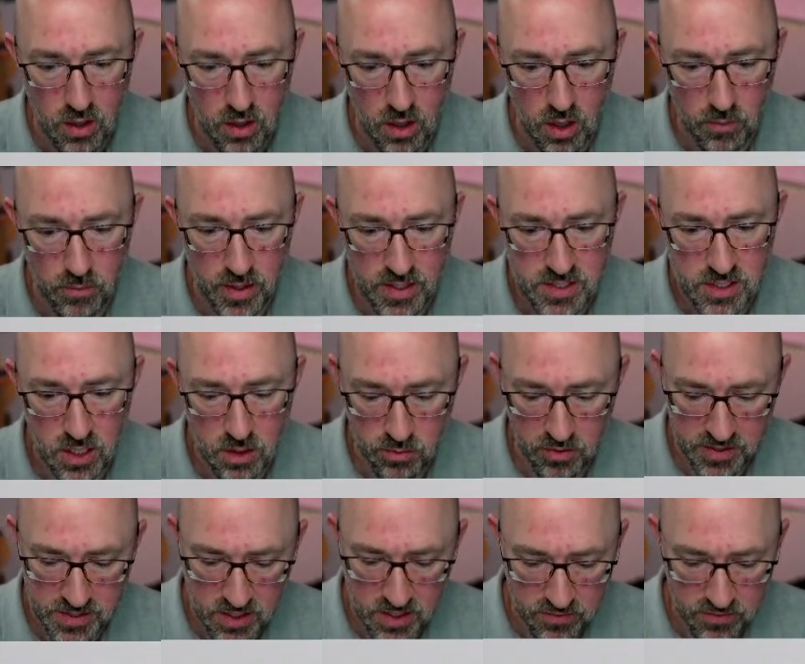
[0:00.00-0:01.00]
That's going to
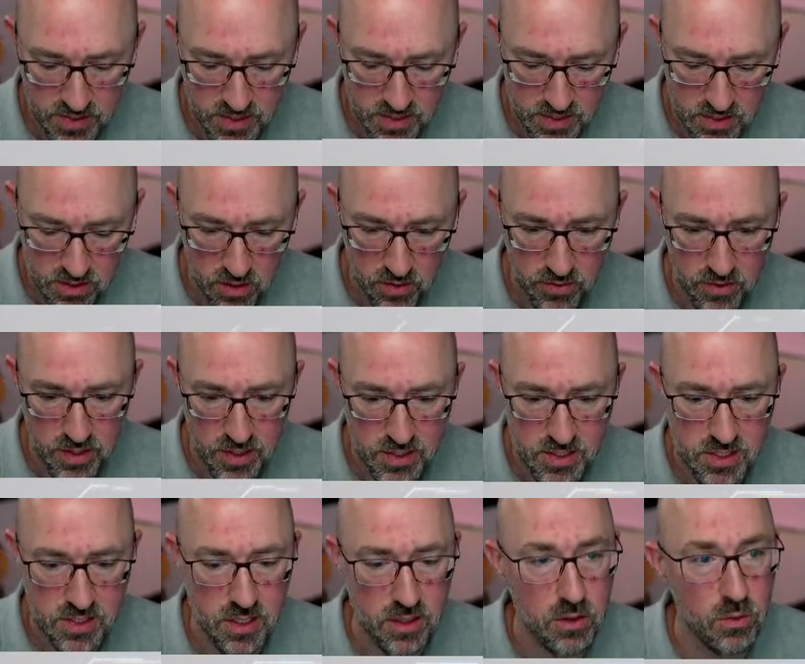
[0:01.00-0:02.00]
place emphasis on
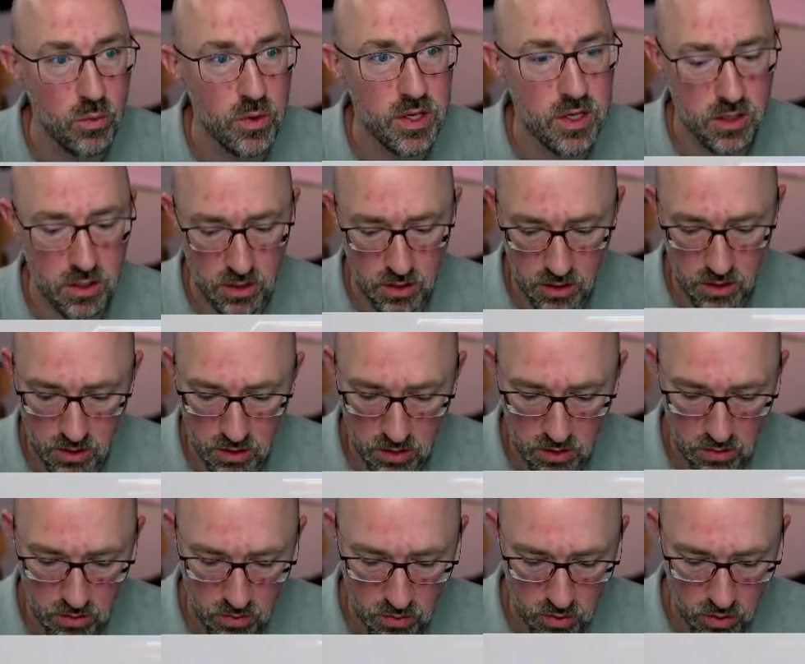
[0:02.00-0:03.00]
this, and then we could
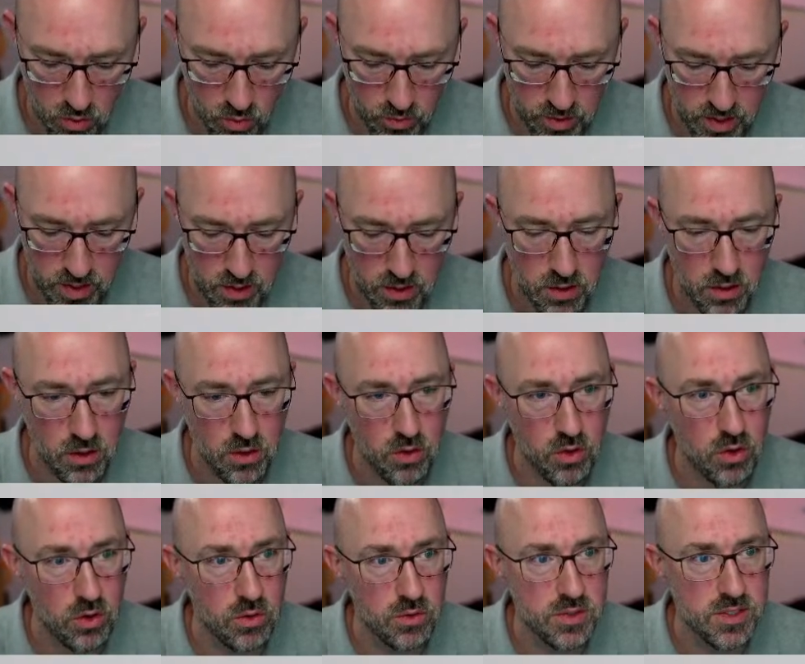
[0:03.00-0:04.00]
go in,
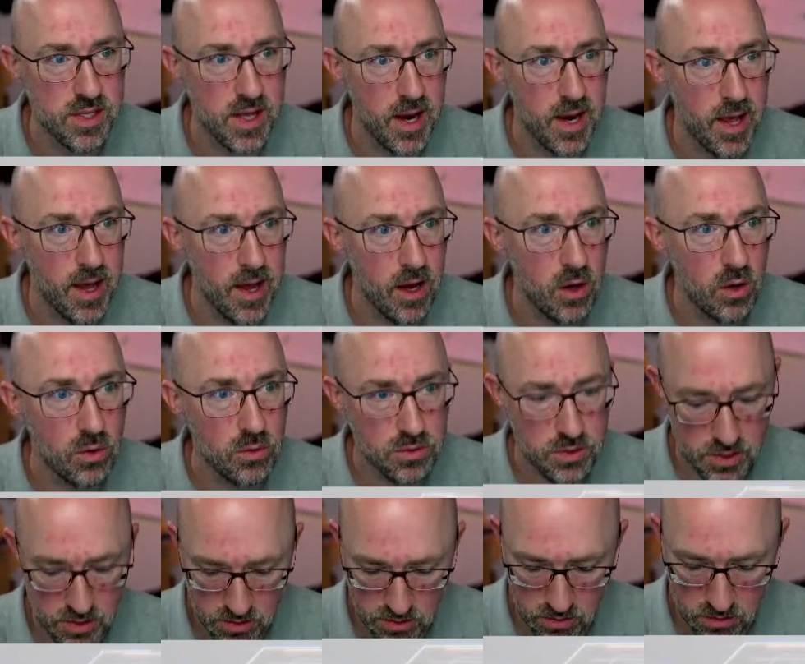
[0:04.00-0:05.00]
close that
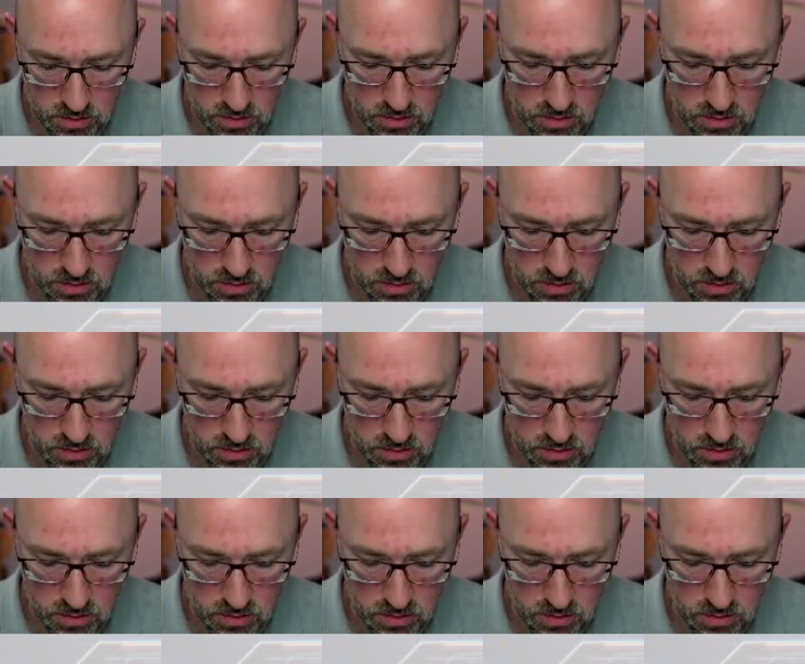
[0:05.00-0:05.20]
out,